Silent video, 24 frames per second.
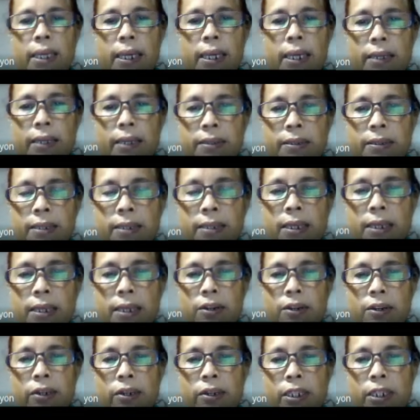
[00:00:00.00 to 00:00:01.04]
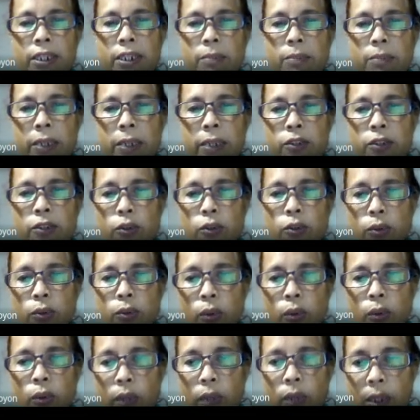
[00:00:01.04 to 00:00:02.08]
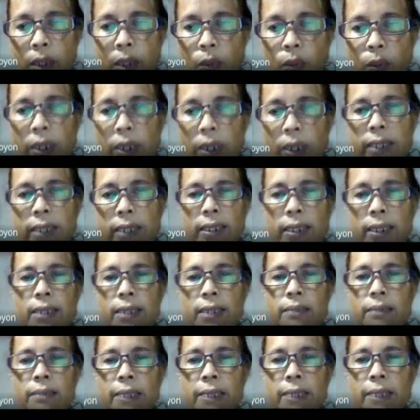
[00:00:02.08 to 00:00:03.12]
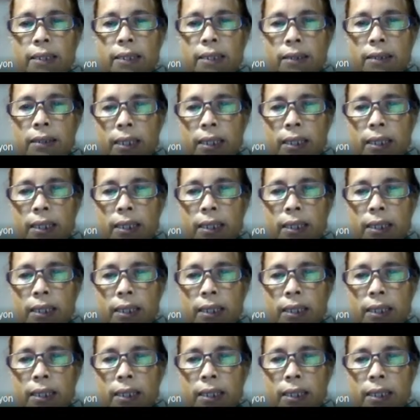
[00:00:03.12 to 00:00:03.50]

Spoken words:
and C corresponds to only one element